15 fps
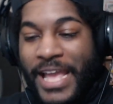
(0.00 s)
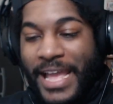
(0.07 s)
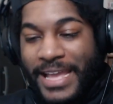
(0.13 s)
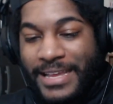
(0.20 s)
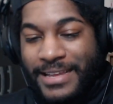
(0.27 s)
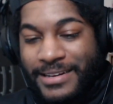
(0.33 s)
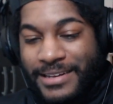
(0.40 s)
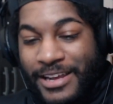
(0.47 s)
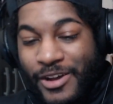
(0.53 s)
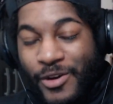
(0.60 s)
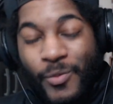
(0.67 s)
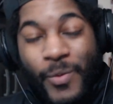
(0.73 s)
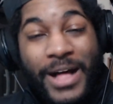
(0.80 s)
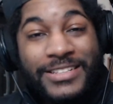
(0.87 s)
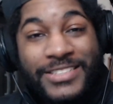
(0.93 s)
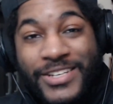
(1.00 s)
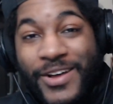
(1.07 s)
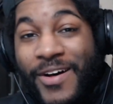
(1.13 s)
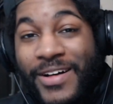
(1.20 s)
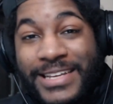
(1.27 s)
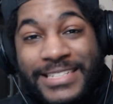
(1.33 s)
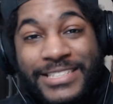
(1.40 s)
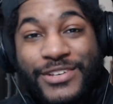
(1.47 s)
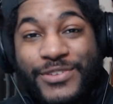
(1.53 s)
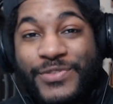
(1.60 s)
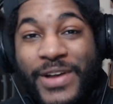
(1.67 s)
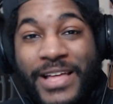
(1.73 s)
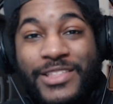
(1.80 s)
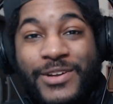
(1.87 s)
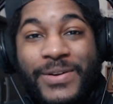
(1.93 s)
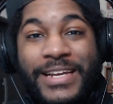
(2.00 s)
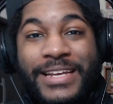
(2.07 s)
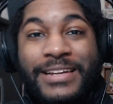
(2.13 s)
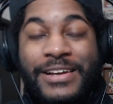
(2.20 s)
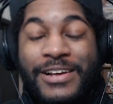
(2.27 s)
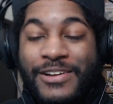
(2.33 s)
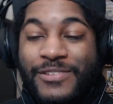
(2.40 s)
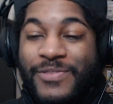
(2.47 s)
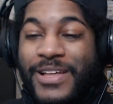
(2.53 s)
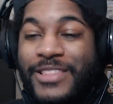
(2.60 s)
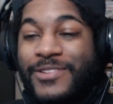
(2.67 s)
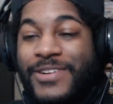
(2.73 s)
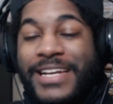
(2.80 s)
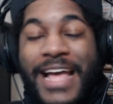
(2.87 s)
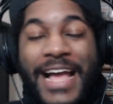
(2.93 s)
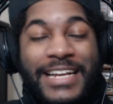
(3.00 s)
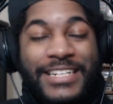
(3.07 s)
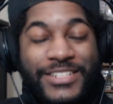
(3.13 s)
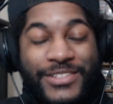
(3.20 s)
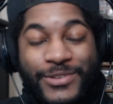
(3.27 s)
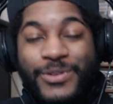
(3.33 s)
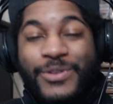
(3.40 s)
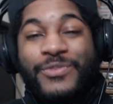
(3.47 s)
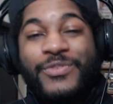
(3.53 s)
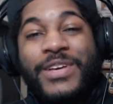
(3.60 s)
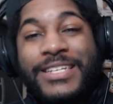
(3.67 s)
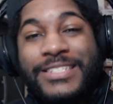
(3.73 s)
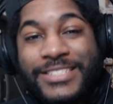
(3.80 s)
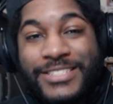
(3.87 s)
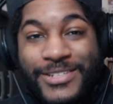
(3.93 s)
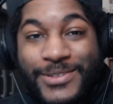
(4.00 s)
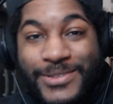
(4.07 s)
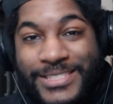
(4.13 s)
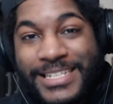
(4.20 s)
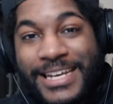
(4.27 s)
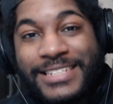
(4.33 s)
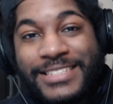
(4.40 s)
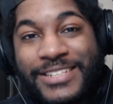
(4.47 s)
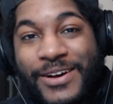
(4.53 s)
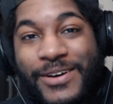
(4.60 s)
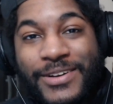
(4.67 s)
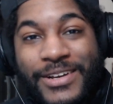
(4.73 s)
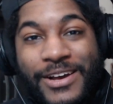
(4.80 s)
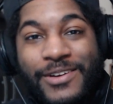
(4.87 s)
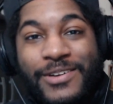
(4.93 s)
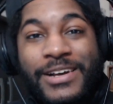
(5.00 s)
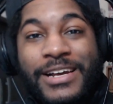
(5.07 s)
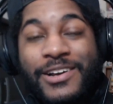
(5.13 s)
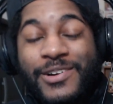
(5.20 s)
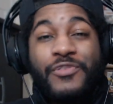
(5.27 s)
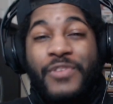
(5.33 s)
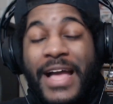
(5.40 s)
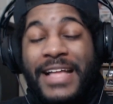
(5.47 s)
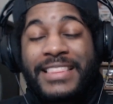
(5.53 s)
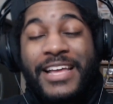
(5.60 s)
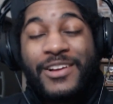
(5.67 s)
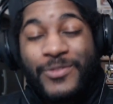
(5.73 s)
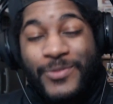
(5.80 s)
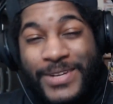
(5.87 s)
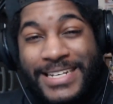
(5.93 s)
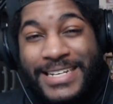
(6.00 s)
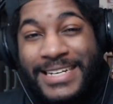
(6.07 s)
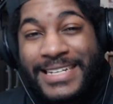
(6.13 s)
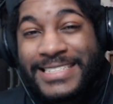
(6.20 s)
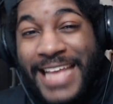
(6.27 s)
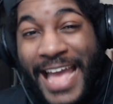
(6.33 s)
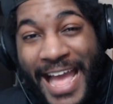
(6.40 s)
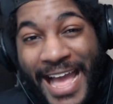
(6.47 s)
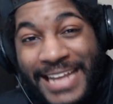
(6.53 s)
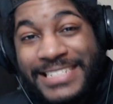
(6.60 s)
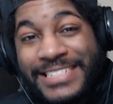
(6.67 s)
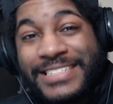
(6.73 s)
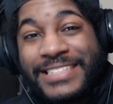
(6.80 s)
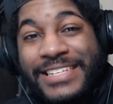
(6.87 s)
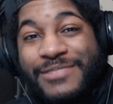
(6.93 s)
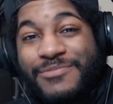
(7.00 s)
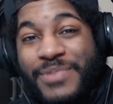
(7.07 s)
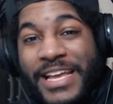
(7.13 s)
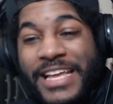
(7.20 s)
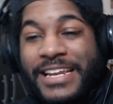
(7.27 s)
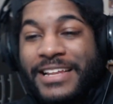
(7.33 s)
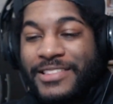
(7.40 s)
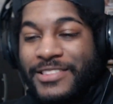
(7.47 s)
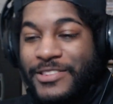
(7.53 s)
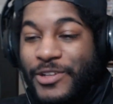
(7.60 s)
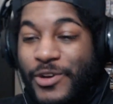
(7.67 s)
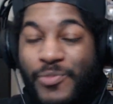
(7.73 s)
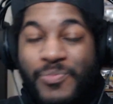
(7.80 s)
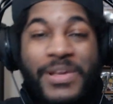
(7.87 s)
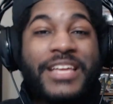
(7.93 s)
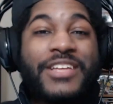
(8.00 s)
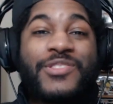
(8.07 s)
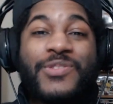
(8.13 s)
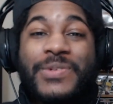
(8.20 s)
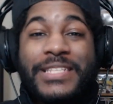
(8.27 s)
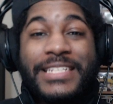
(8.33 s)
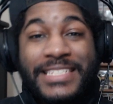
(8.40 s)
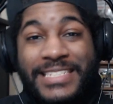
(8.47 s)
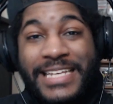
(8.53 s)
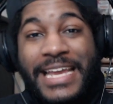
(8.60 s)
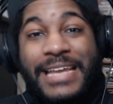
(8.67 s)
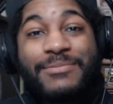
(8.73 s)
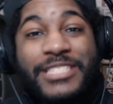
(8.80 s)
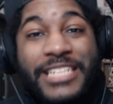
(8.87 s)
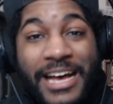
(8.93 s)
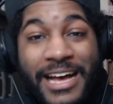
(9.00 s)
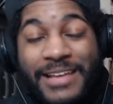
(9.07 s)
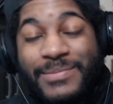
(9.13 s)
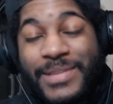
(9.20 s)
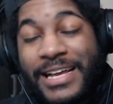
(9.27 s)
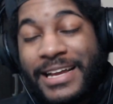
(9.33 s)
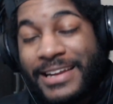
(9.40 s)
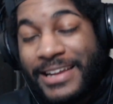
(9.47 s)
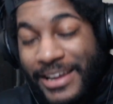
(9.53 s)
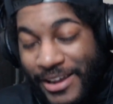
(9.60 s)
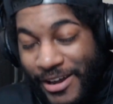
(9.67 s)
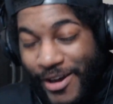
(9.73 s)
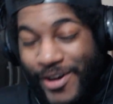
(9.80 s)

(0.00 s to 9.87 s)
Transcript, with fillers: And while talking to Featherine, Featherine actually reveals to Satoko the fact that Rika has actually been looping through the same timeline